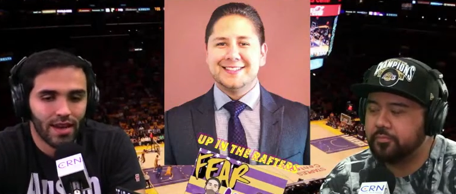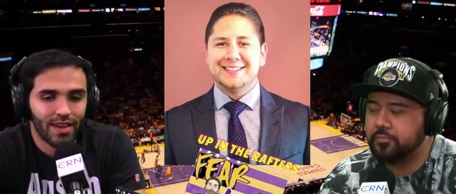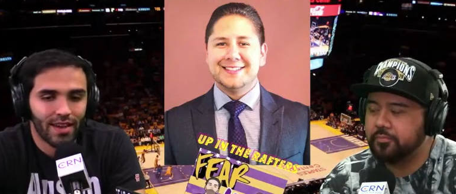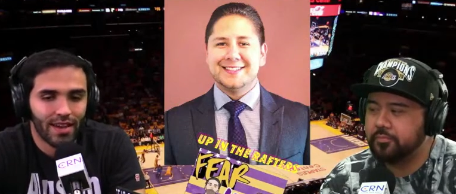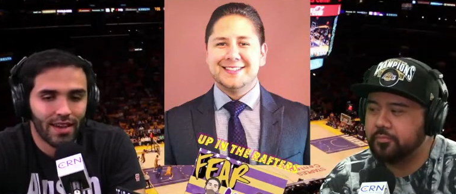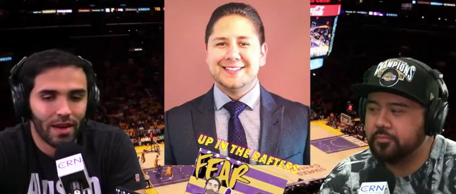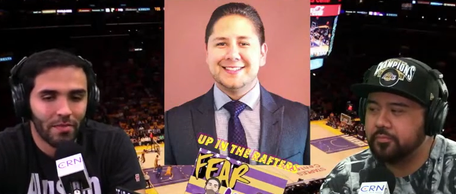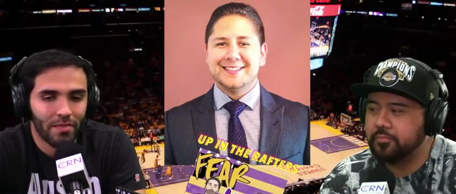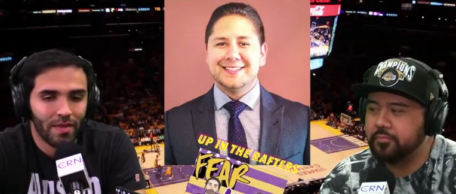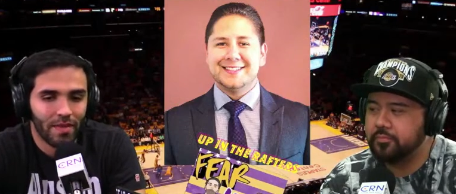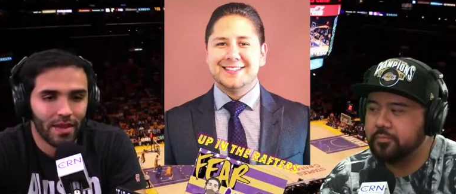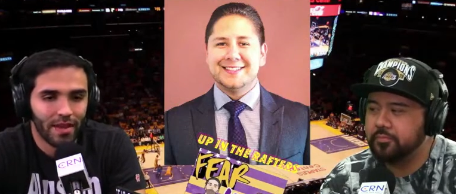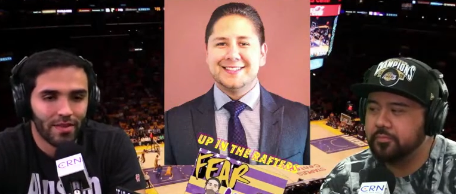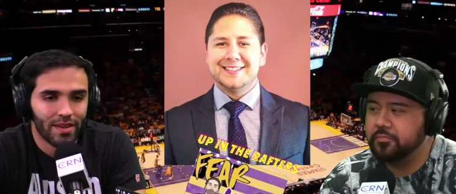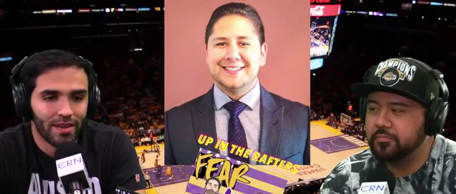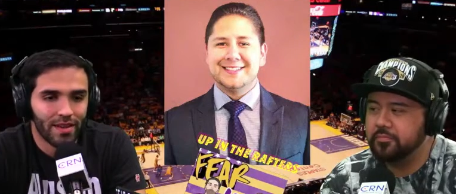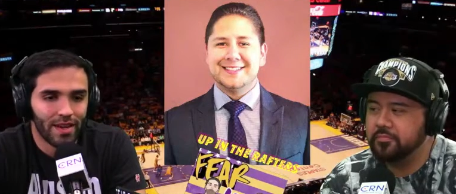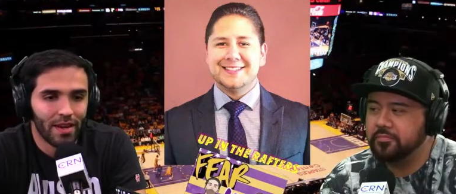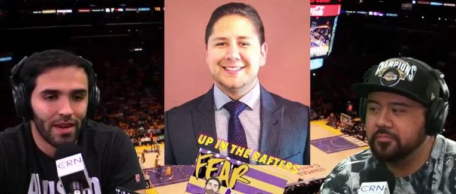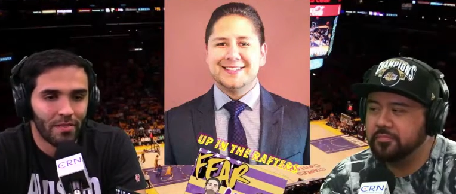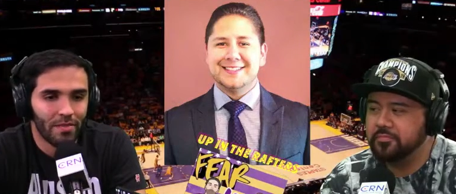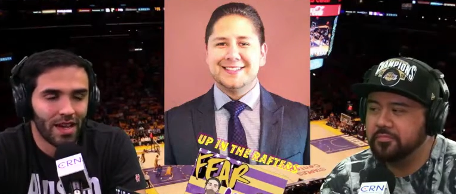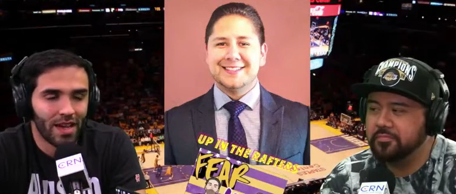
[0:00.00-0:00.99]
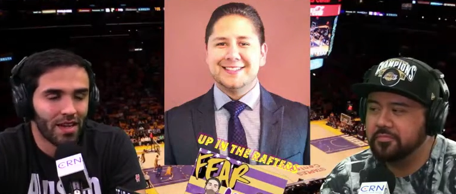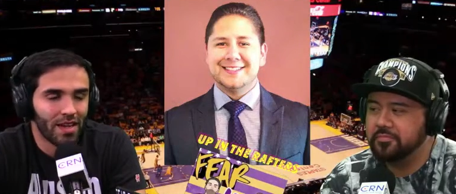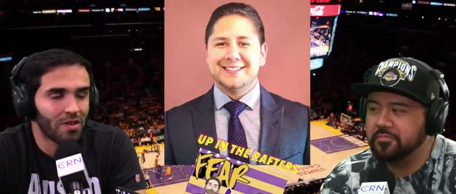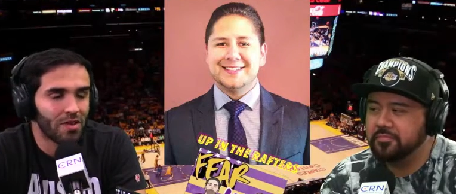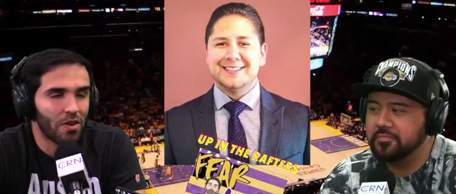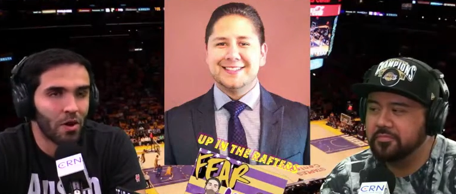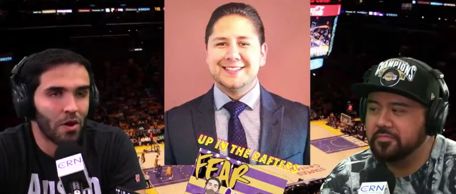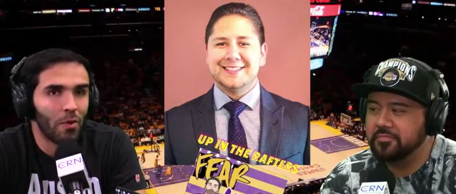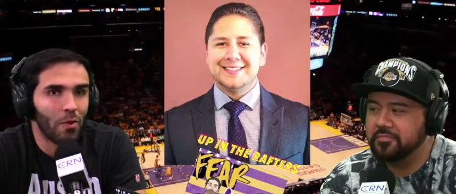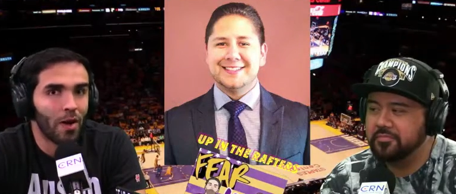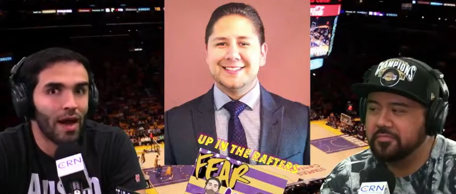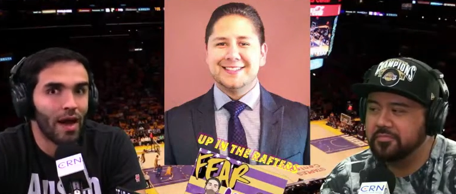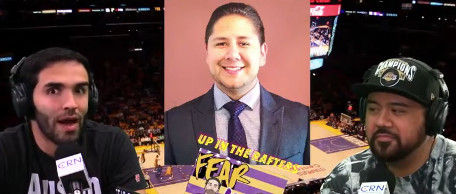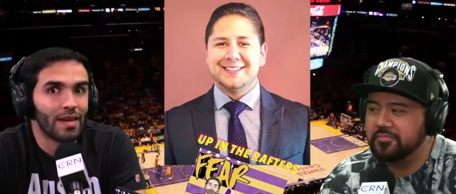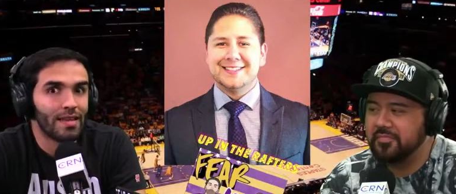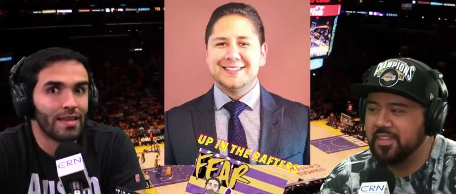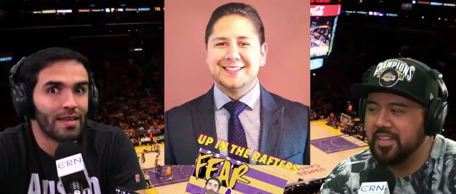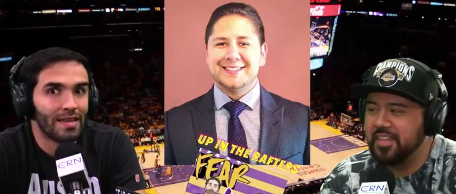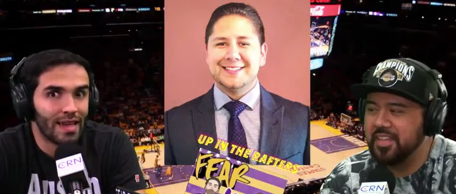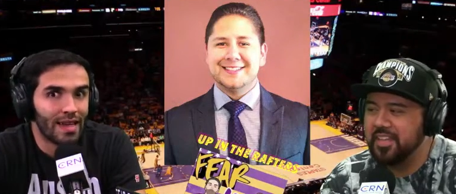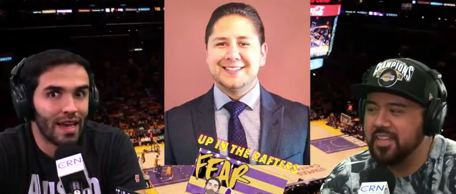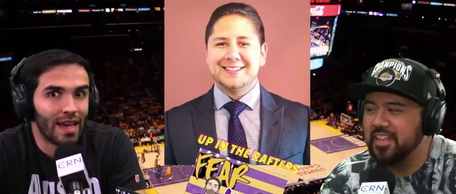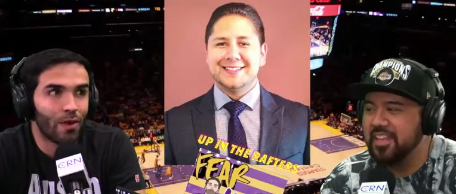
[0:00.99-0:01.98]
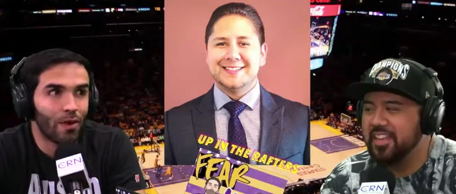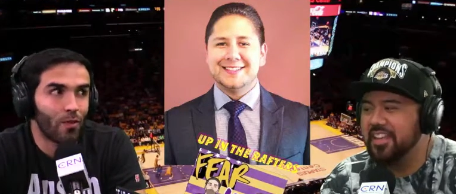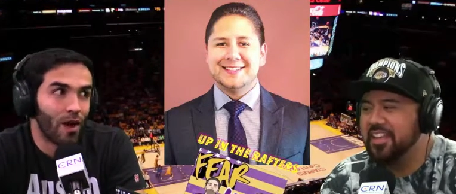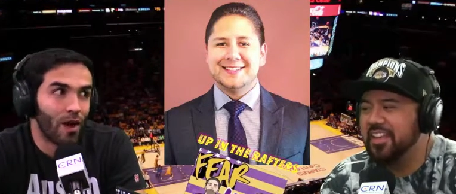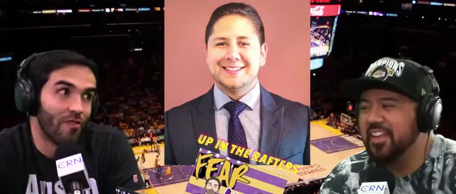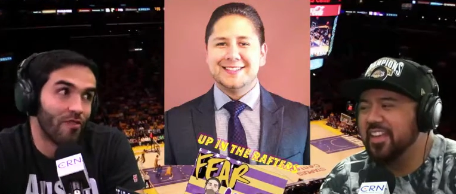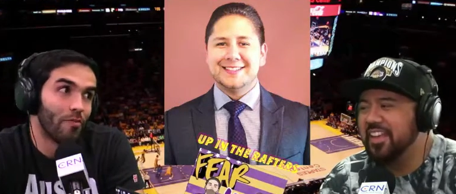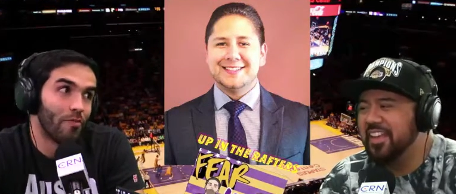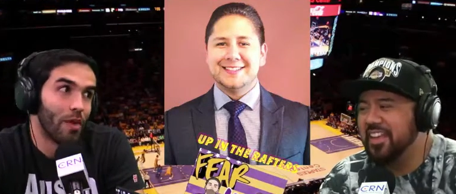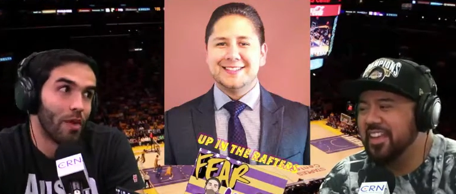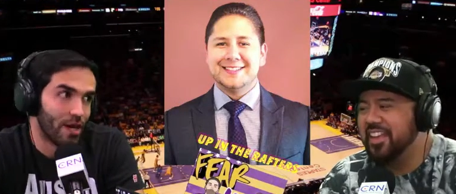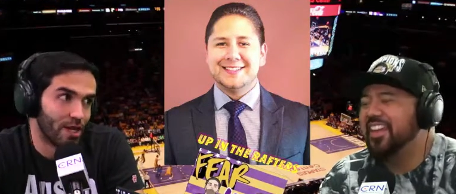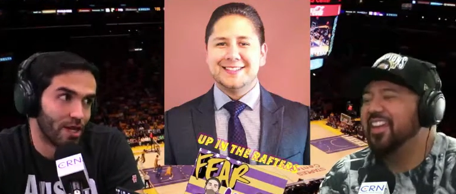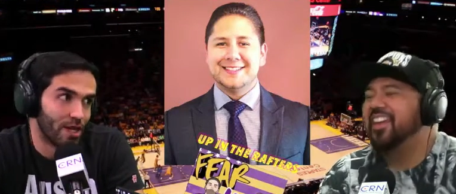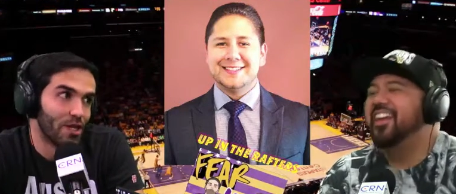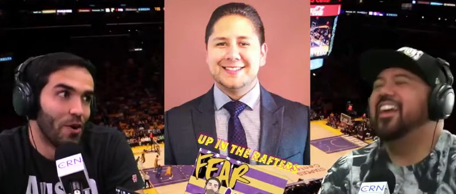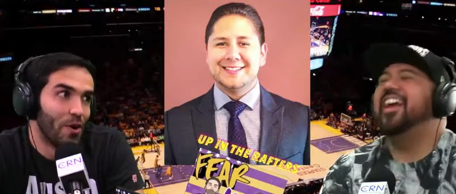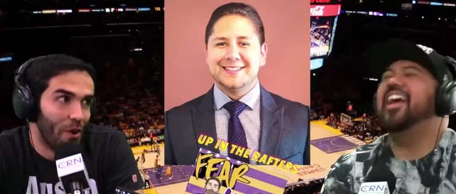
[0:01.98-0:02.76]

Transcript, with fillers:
Speaker 1: and I'm like looking at him like, yo, I could take Ralph Macchio,